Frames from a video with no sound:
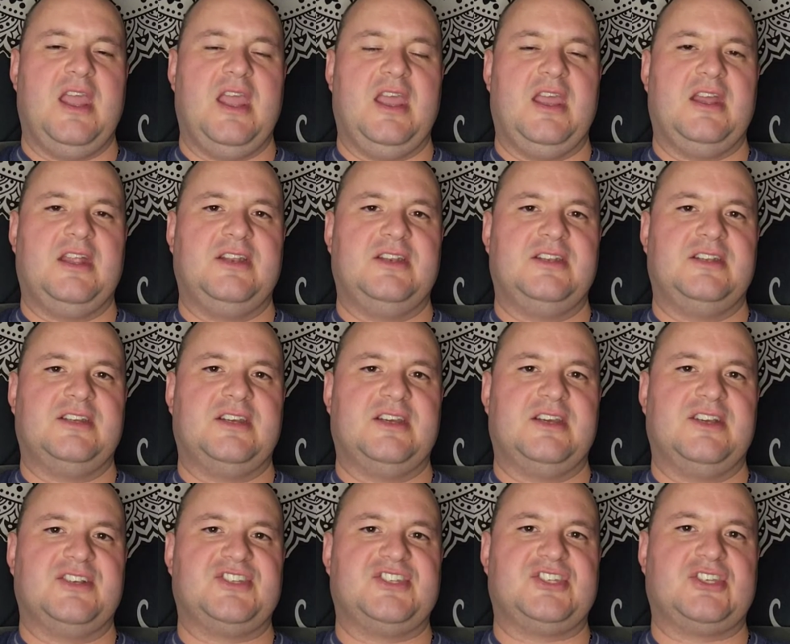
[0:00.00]
and
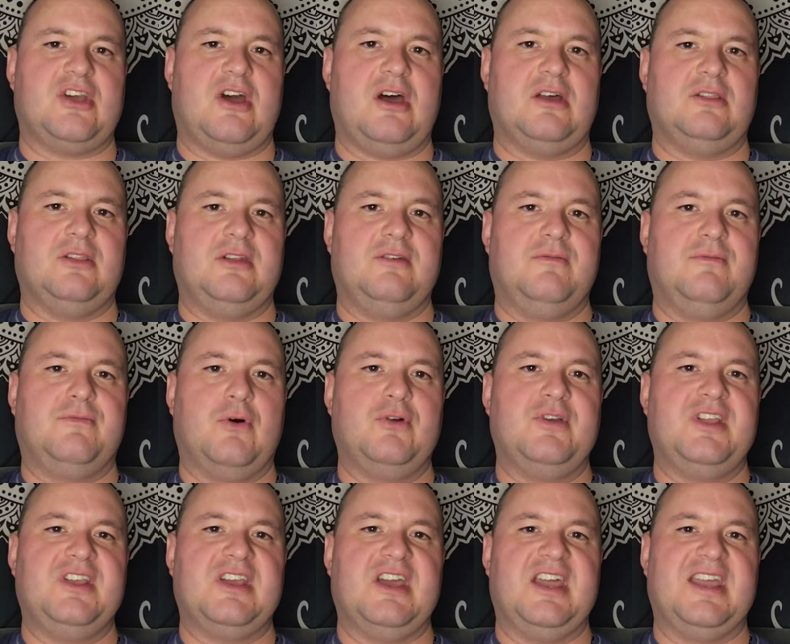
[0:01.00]
uh, Scotland
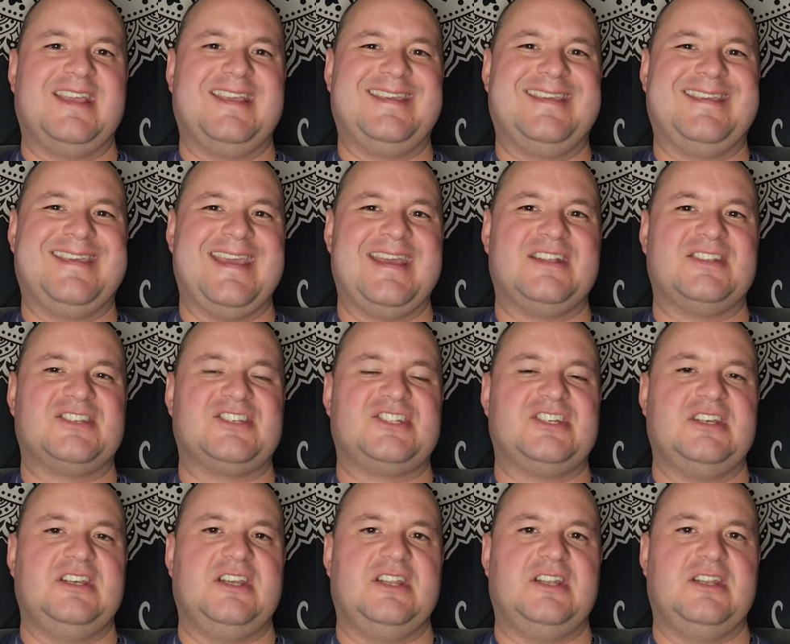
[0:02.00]
voting against